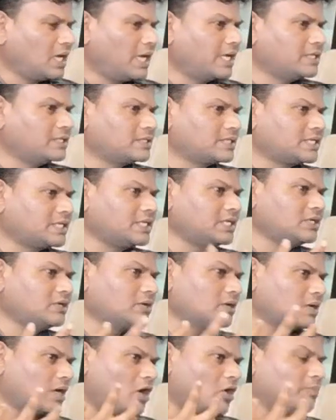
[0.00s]
and
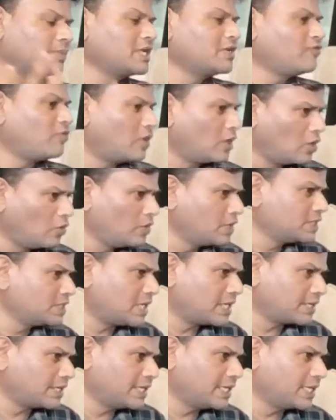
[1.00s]
see how many followers
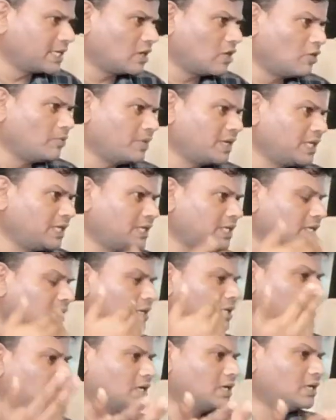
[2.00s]
are there, how many
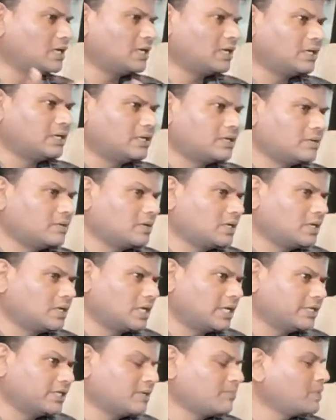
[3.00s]

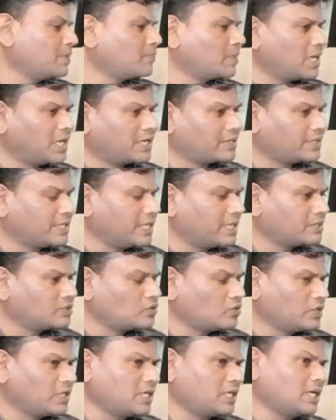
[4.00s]
other people are there,
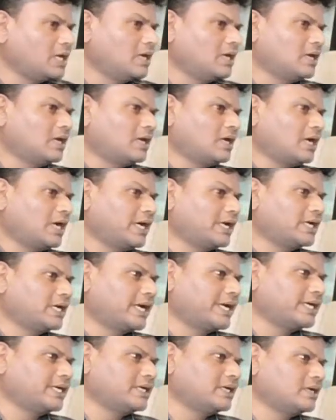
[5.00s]
so that
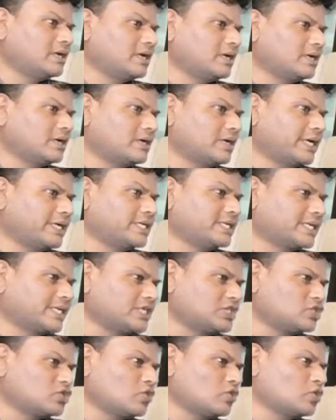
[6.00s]
I
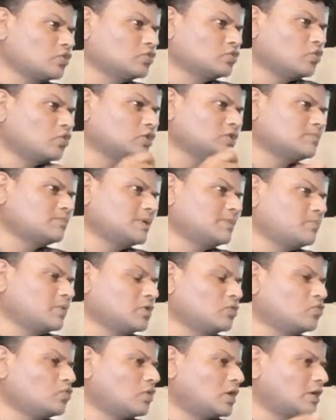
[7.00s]
reached out to those
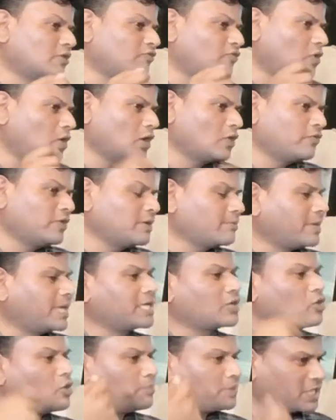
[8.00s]
people who are following
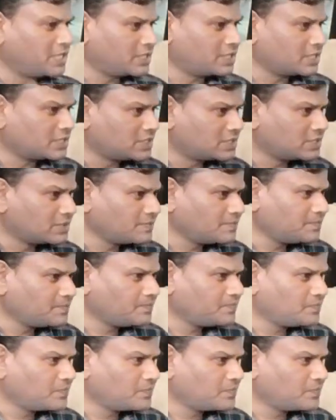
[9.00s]
my competitors.